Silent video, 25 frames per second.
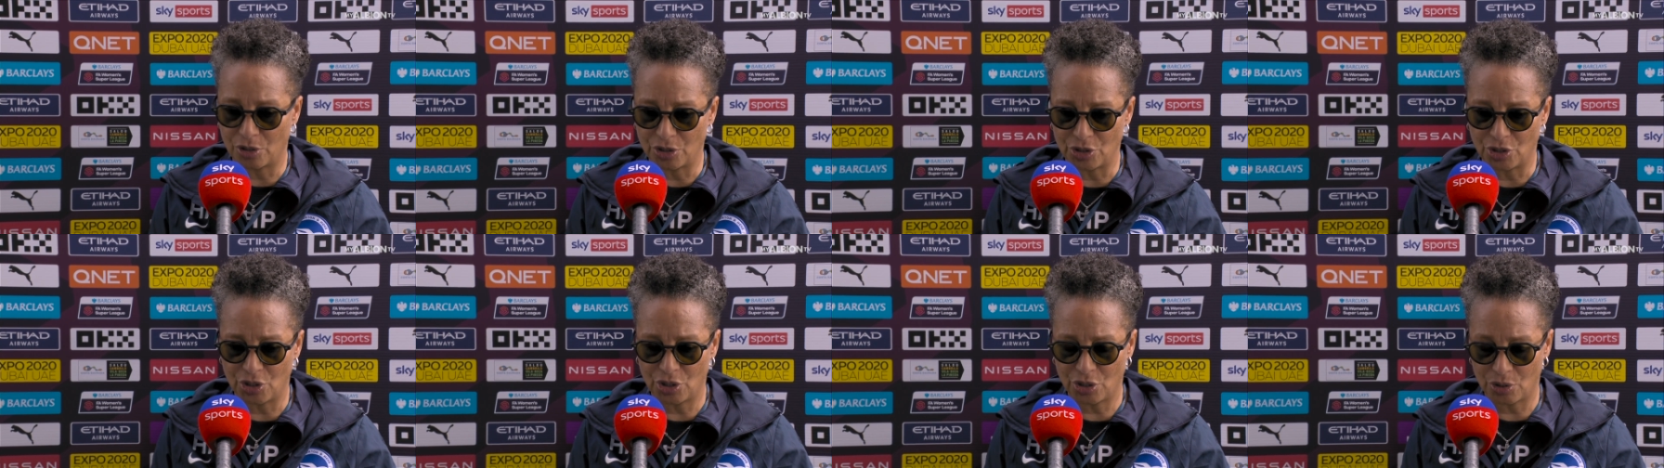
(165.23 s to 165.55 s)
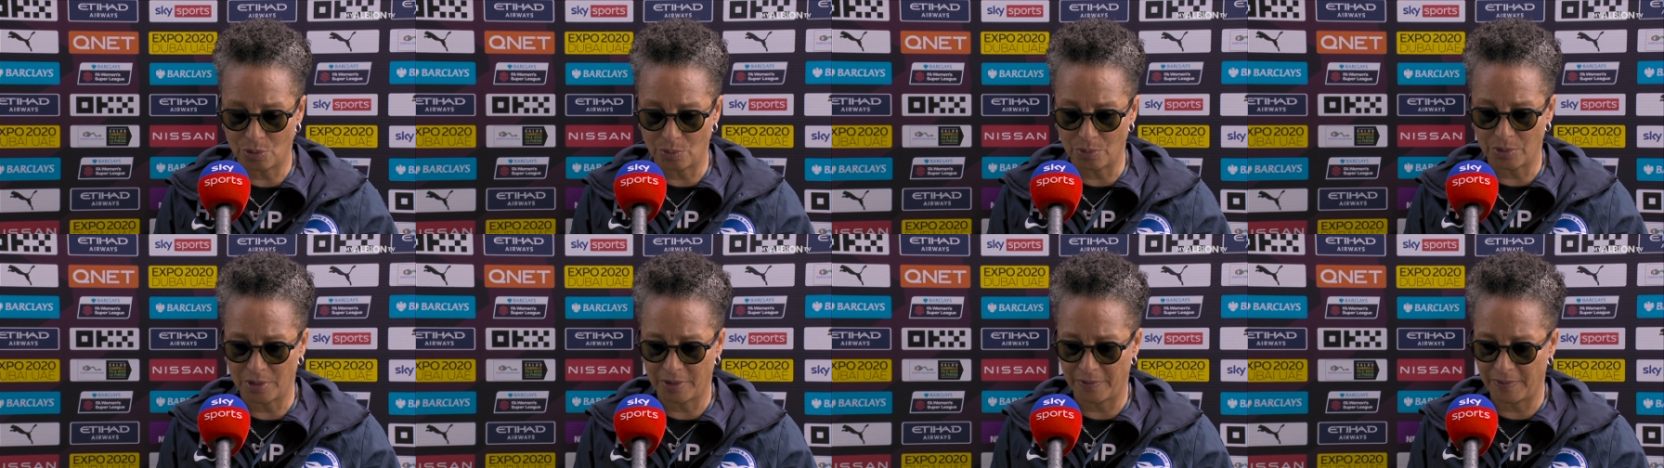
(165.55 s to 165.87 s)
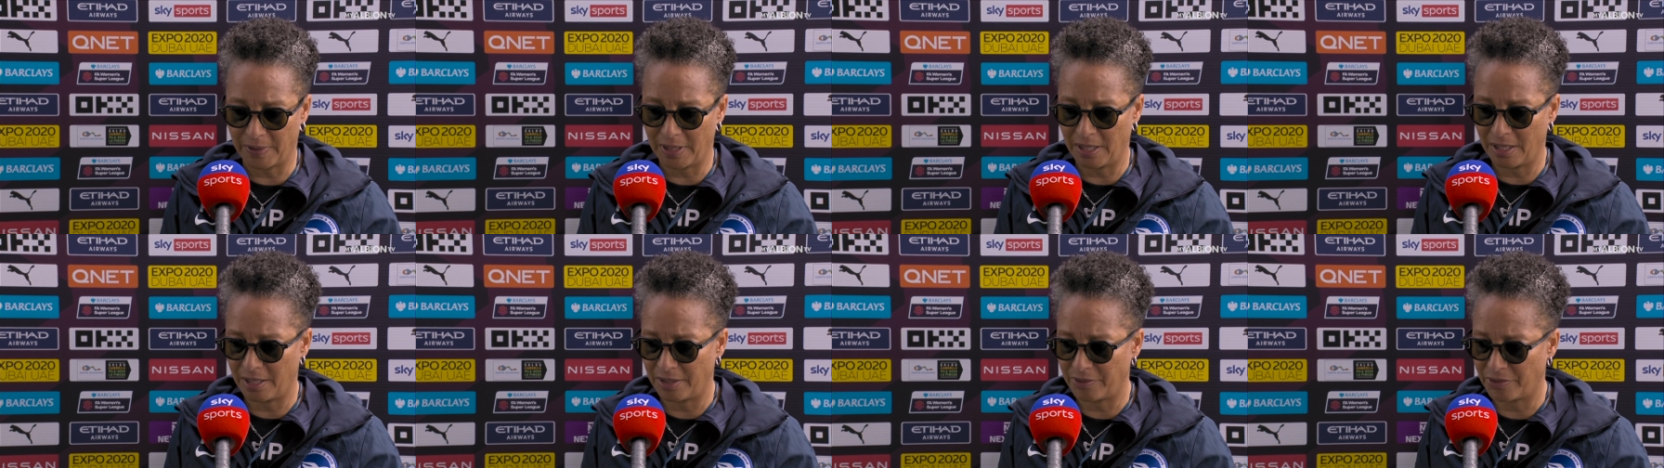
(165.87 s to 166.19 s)
and short of
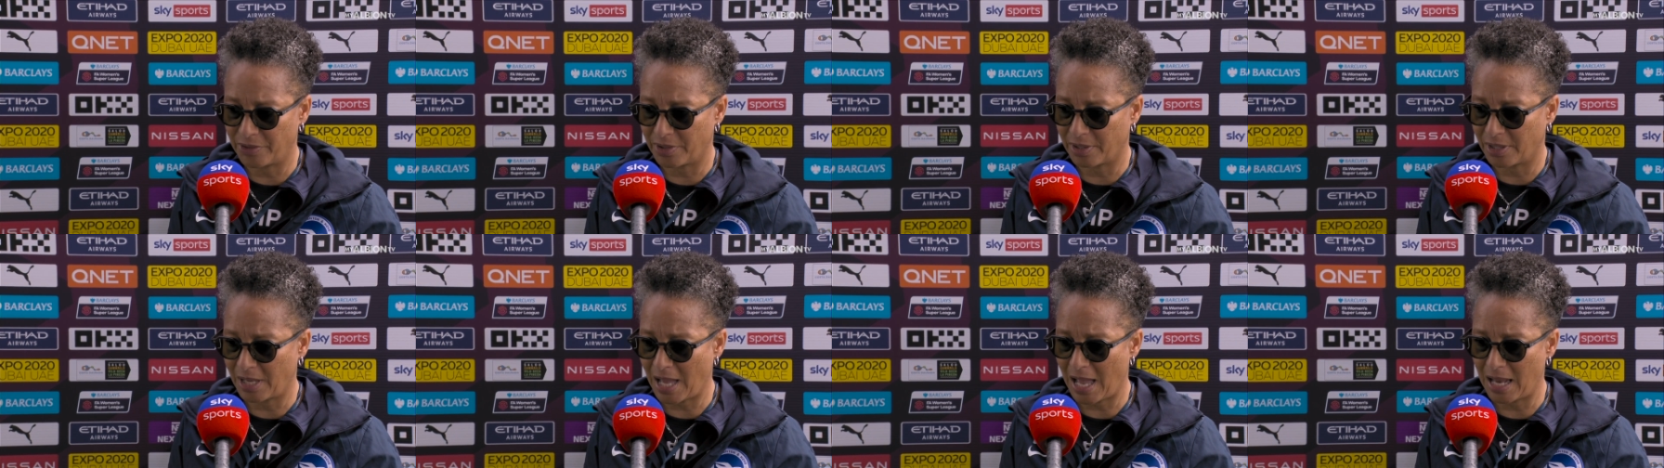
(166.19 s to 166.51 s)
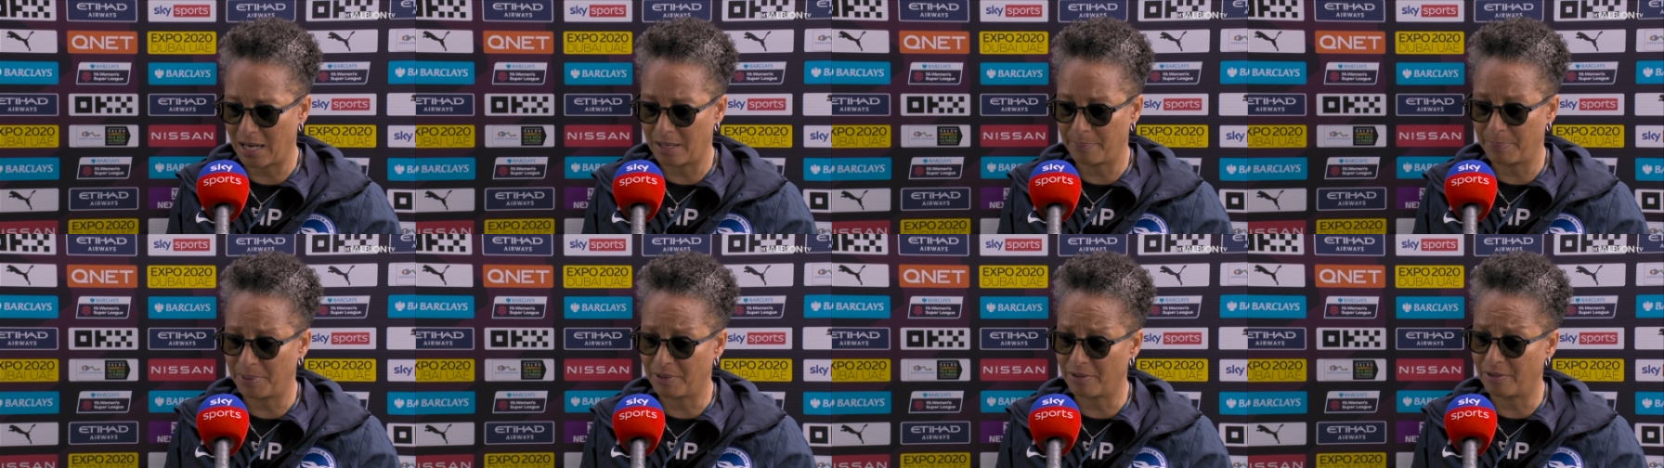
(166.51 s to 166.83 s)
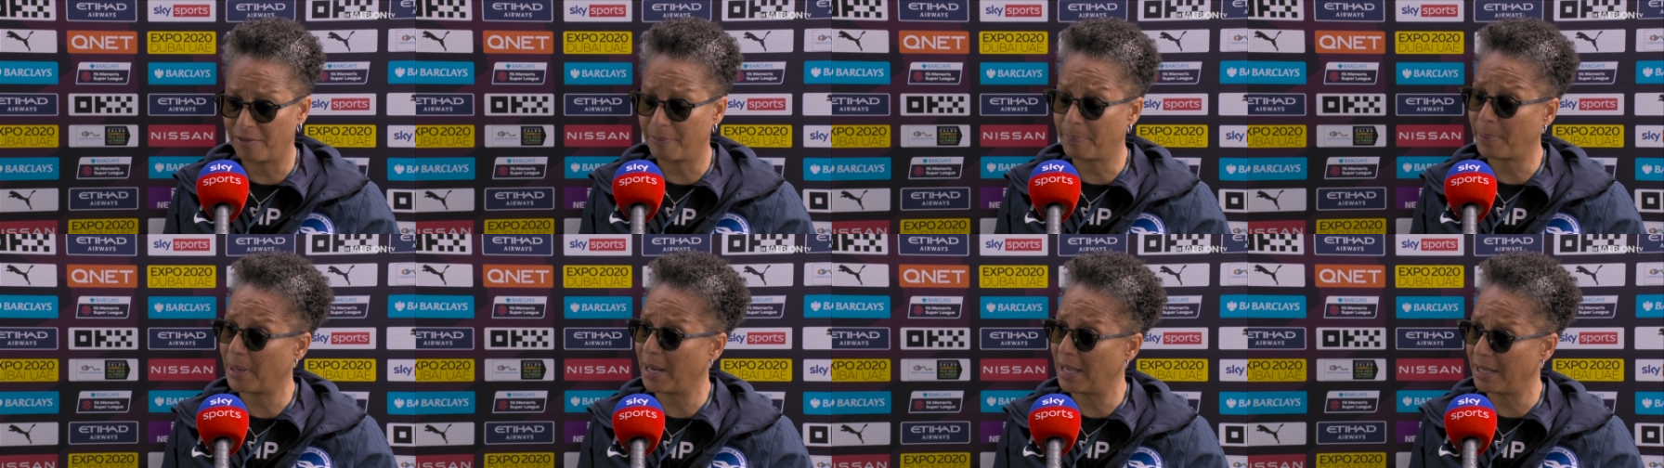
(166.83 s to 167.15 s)
it is the calibre
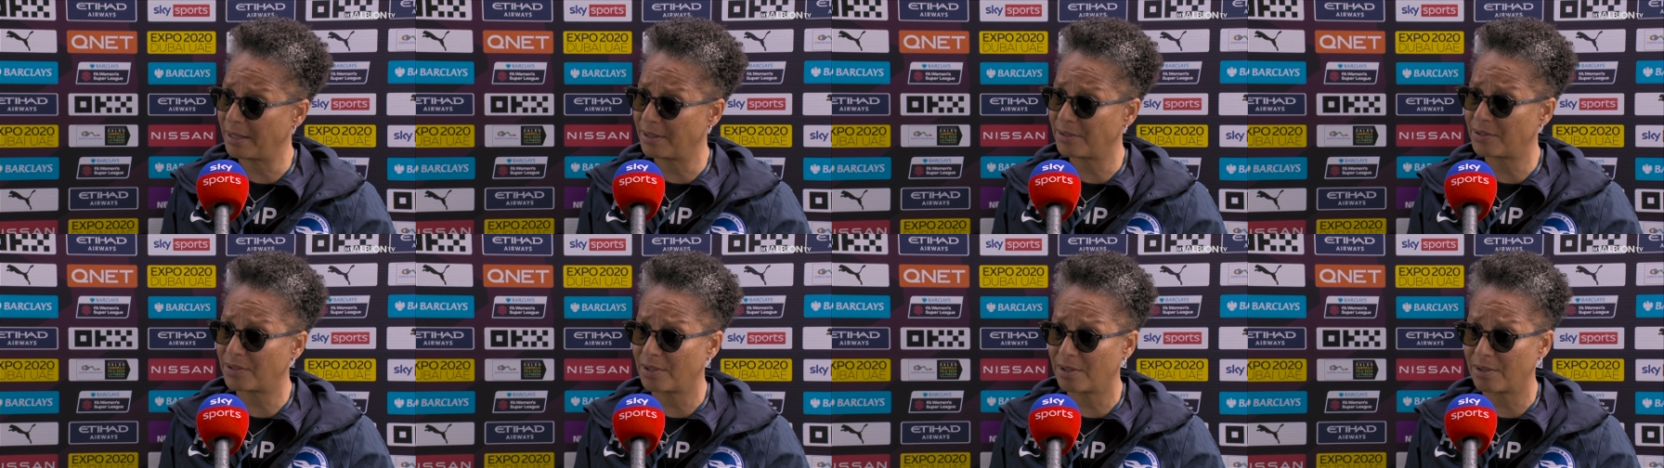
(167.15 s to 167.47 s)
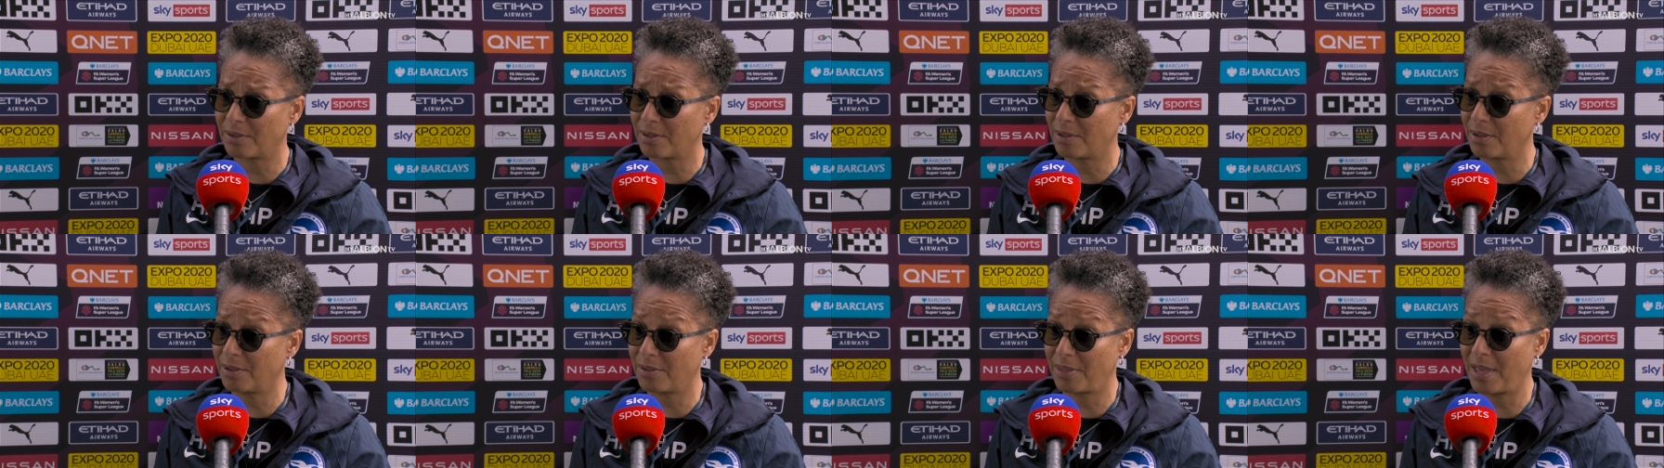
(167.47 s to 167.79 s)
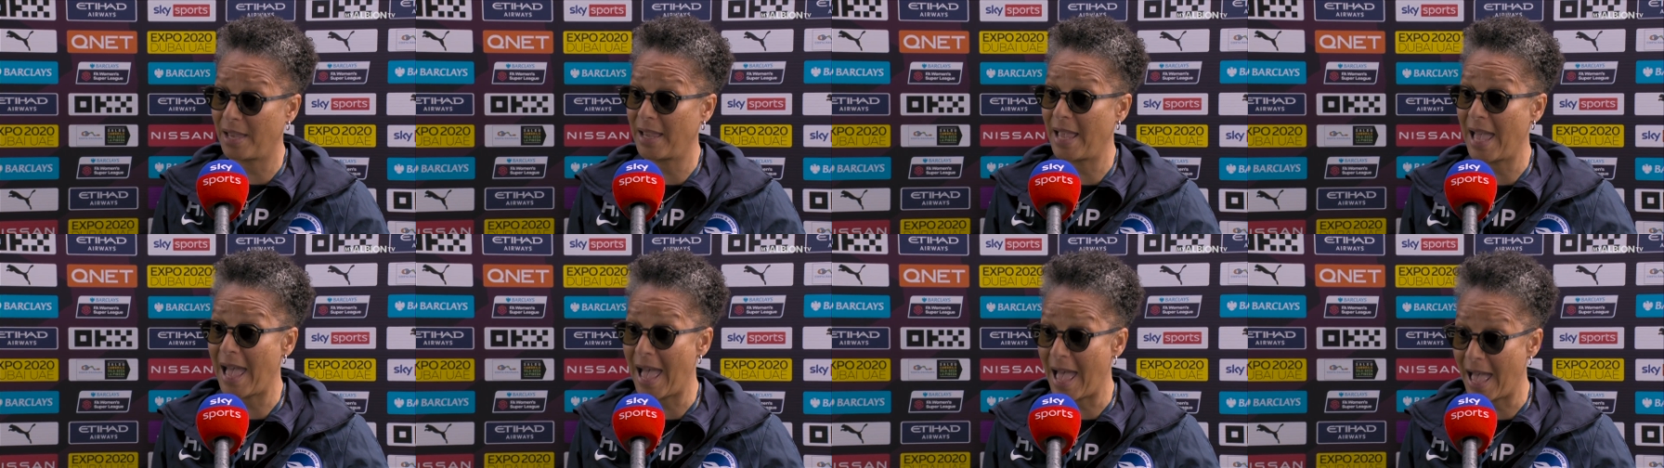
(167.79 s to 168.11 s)
of players that, that
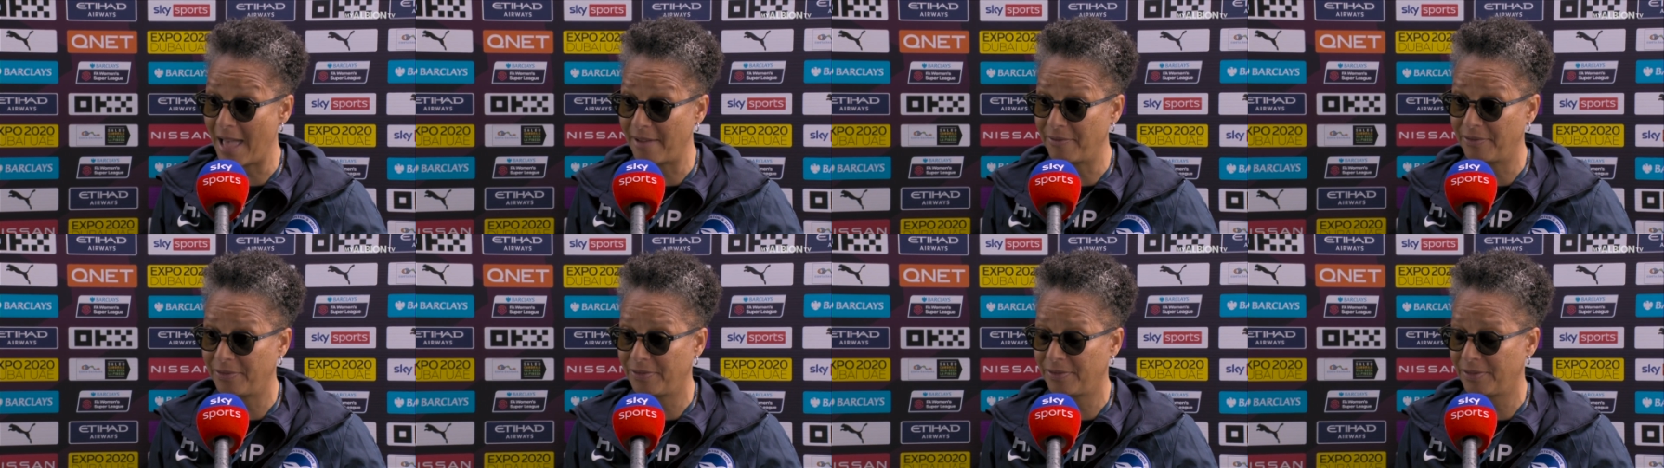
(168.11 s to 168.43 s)
they have